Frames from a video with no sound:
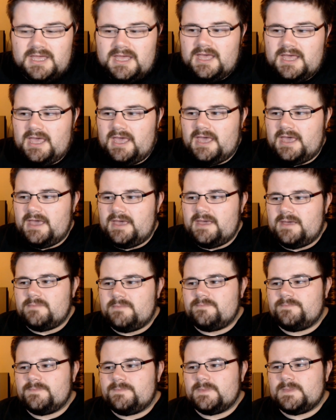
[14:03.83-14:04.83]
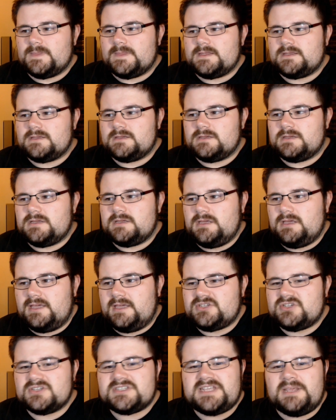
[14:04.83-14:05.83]

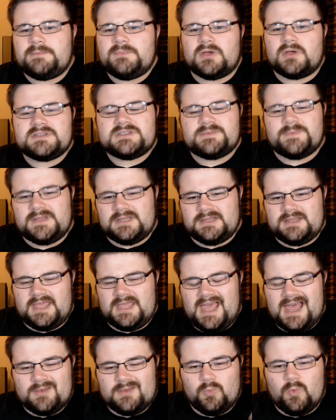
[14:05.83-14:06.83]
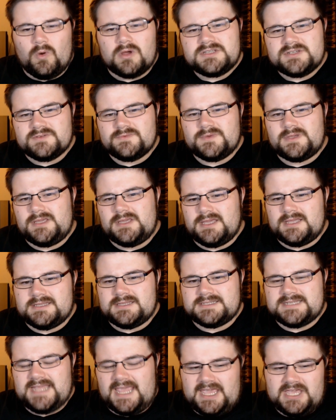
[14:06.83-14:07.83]
It just seemed odd to me that they had Watari
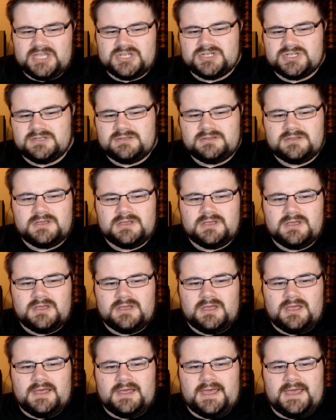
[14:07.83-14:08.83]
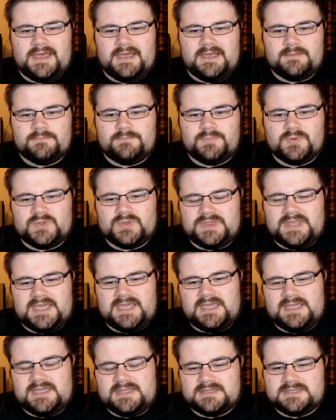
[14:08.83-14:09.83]
as Asian, but
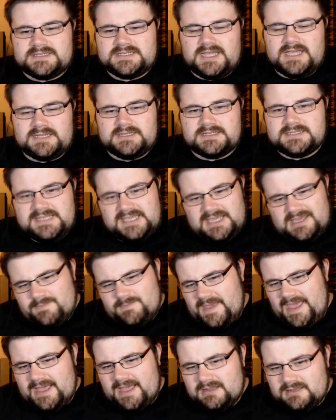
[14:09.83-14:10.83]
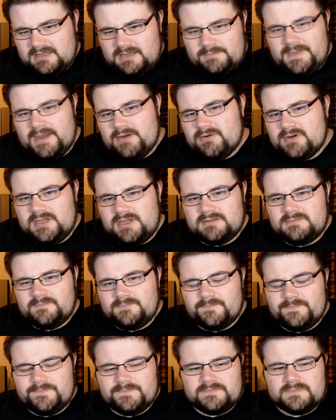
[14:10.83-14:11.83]
they decided to keep L American.
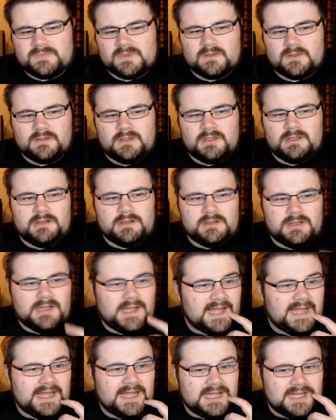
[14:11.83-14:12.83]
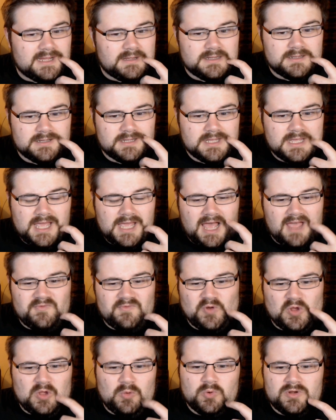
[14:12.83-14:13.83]
I
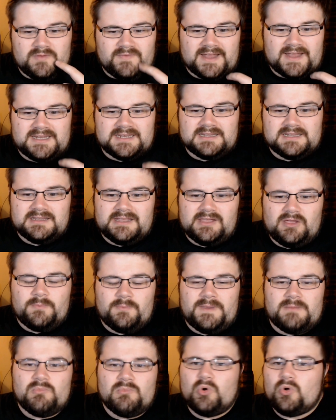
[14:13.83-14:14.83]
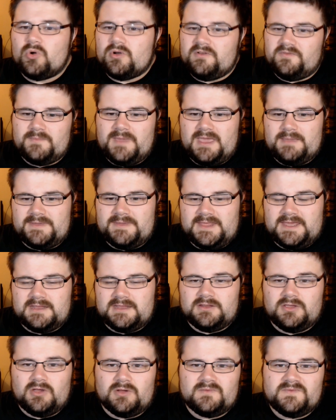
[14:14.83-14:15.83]
thought it would have added a little bit more if maybe they
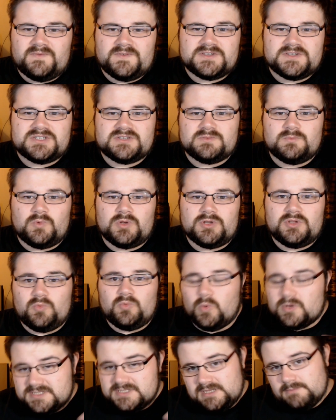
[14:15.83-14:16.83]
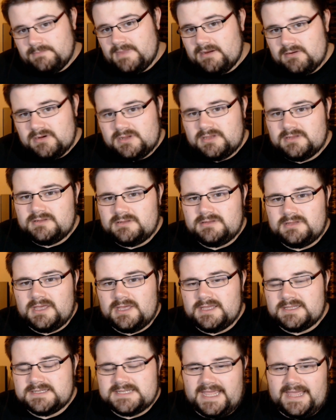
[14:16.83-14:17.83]
had gone for someone who wasn't American
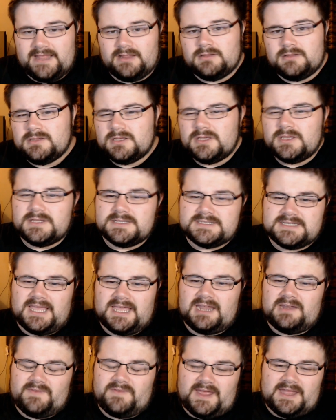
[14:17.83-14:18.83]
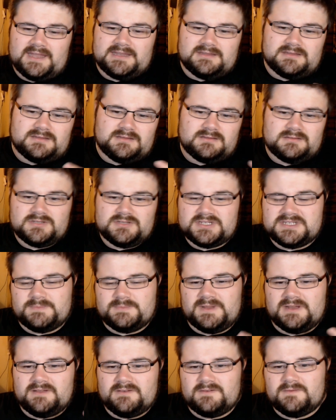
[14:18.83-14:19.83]
as L, to kind of add just a
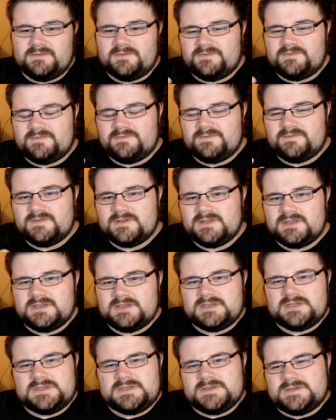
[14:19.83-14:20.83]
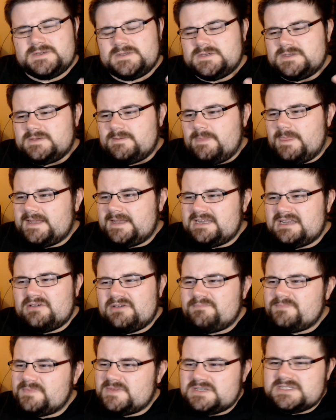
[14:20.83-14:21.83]
bit of... I don't
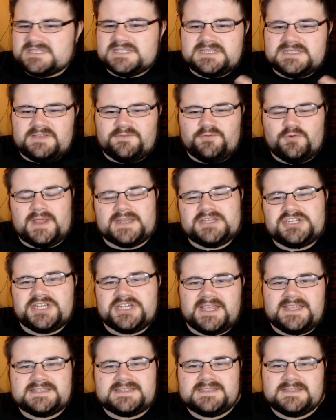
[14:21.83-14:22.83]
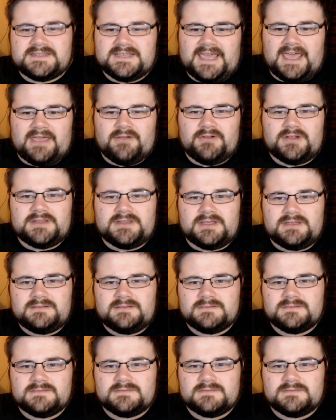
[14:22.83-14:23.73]
know, just to differentiate the character.